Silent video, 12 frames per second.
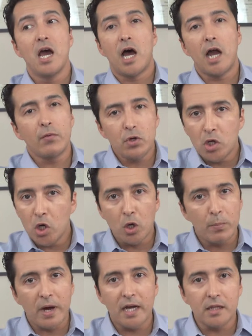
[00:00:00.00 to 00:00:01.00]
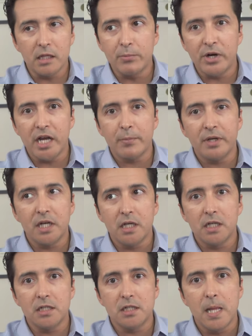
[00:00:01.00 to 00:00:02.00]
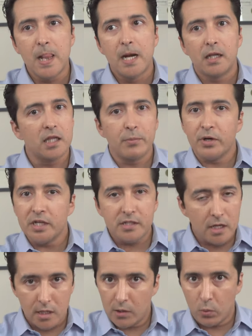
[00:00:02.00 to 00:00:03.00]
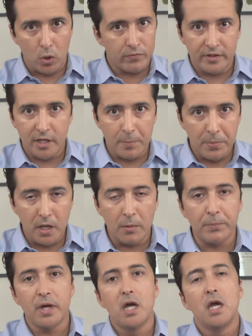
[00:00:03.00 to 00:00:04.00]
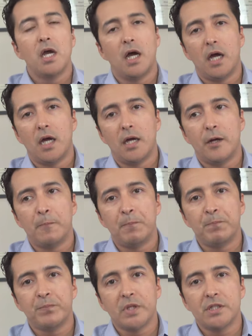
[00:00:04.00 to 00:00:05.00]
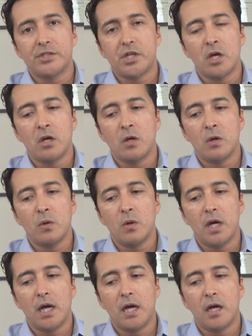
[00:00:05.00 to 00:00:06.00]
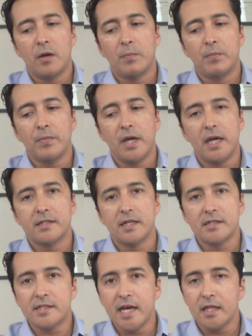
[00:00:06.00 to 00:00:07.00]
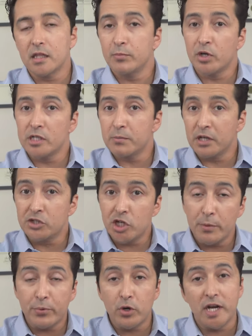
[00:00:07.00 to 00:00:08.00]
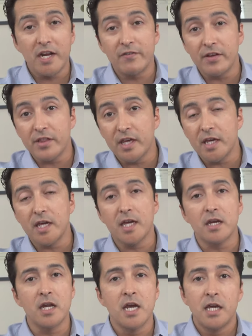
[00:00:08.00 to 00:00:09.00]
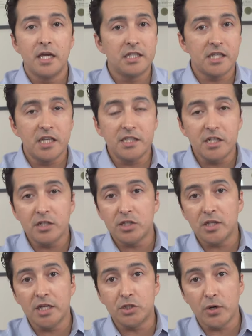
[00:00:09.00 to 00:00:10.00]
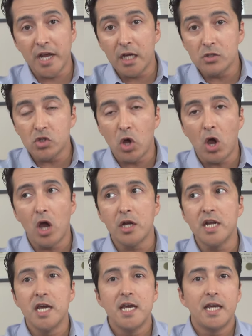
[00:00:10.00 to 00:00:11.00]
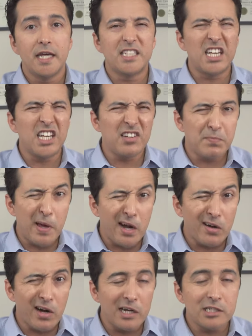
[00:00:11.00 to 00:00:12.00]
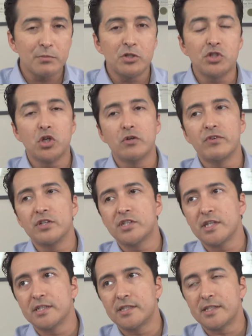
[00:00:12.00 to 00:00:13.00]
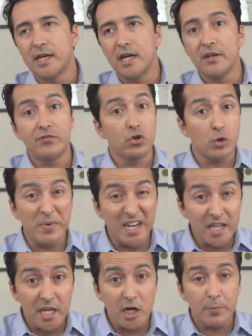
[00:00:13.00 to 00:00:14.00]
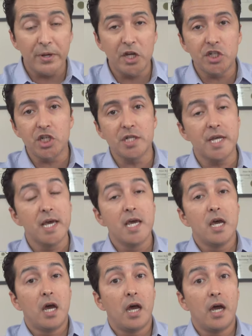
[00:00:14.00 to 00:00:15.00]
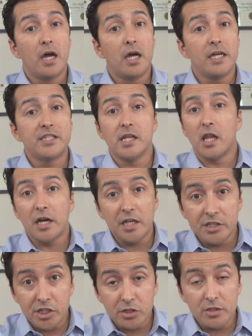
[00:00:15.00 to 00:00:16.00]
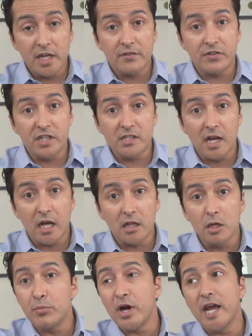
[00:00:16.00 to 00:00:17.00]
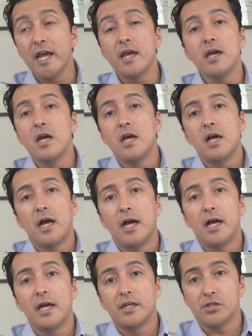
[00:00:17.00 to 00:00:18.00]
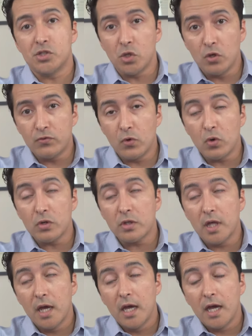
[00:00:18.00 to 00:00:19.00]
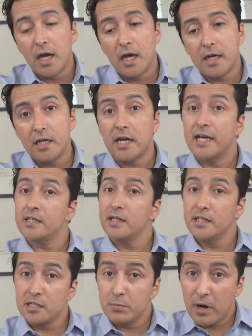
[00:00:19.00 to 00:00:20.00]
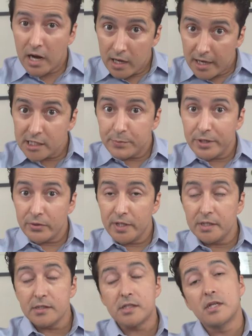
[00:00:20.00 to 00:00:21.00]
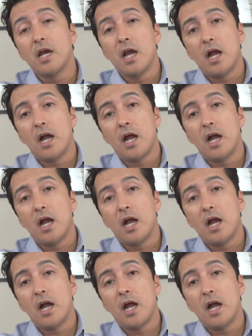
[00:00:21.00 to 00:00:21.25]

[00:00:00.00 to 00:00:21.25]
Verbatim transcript: I wouldn't go buy Libre, because Libre is not going to work with that pump. As I said, Libre is much cheaper and everything, and it's easier to get your hands on. It's a better customer service. It's if you're a Medicare patient, it's a lot easier to get Freestyle Libre and so forth, at least in my experience.